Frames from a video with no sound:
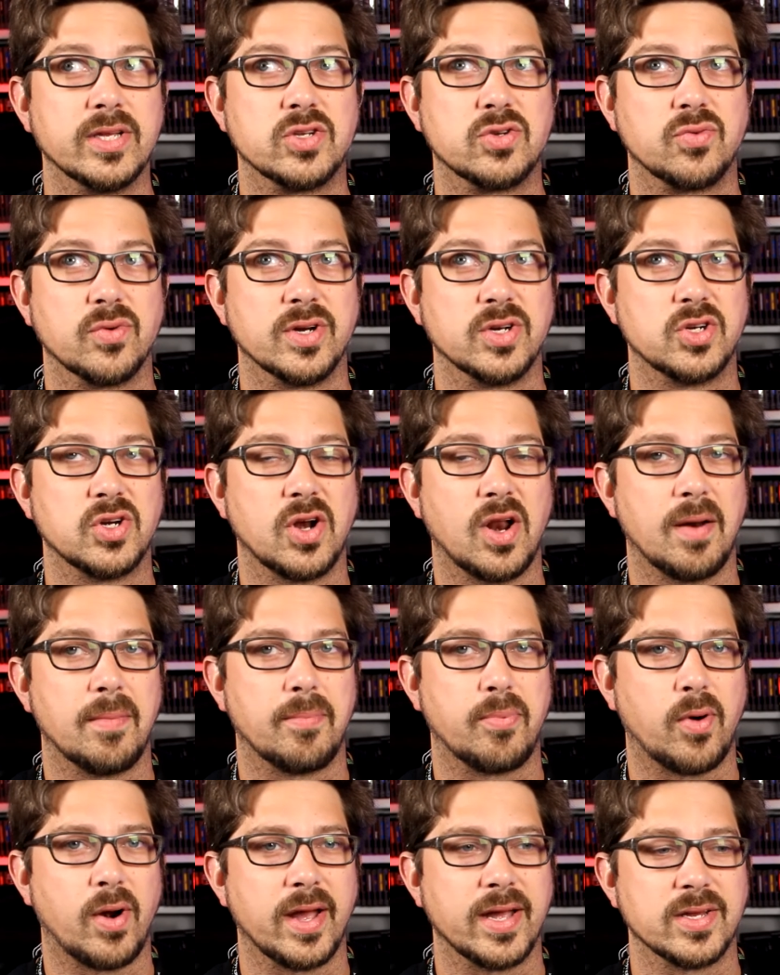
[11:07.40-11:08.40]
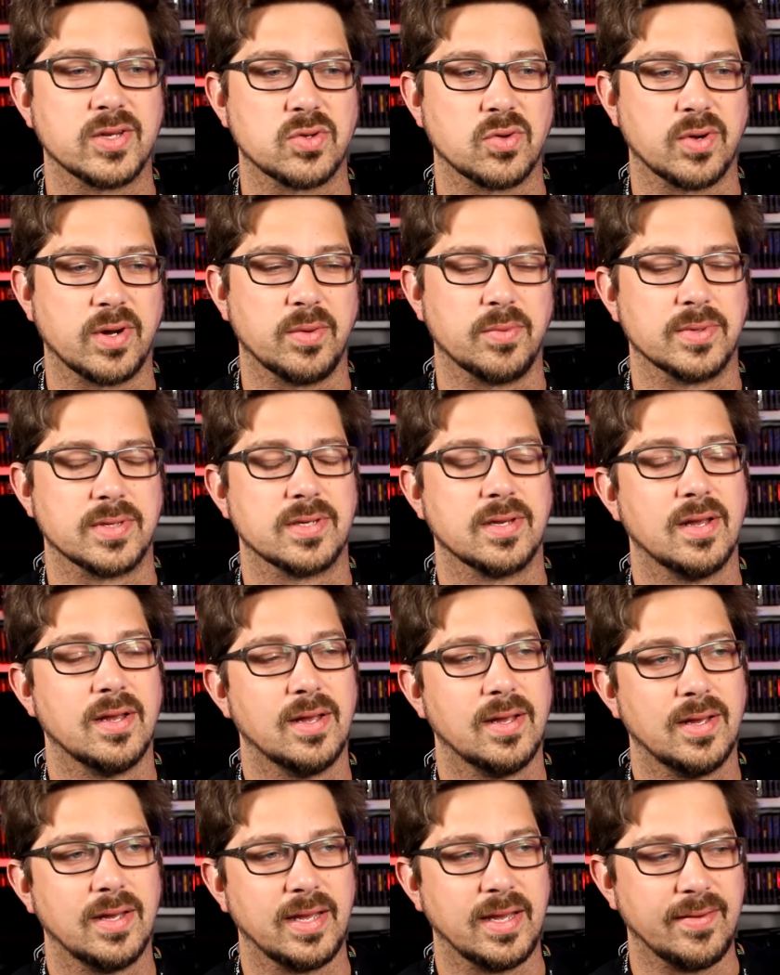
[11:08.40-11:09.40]
stringent on price, or he was
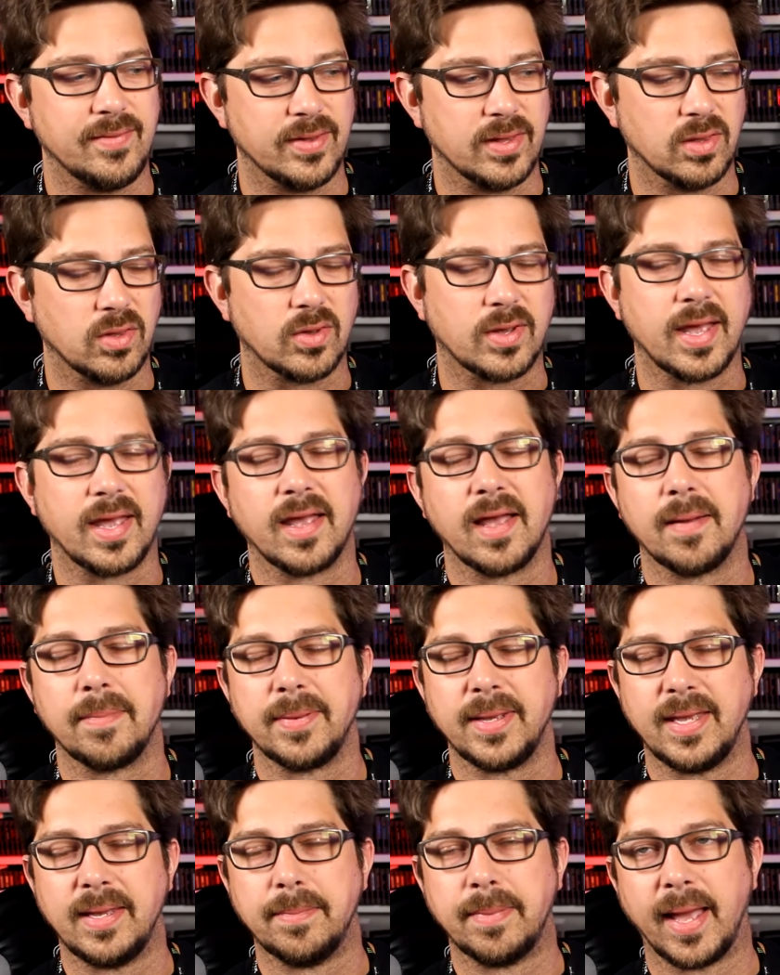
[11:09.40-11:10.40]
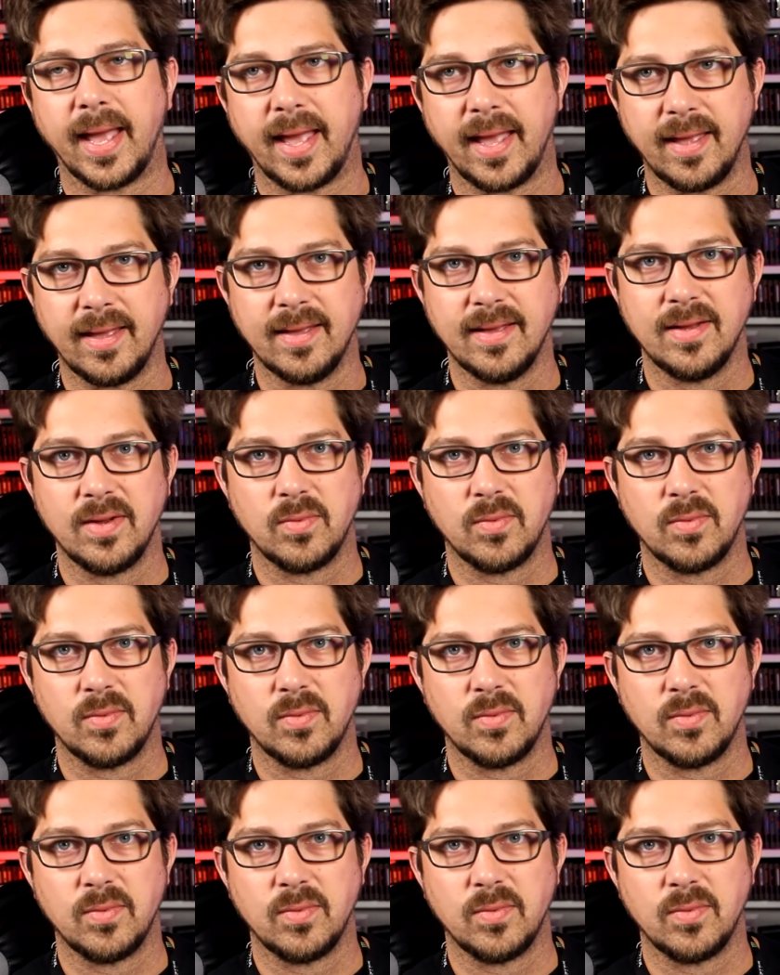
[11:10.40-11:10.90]
even looking up eBay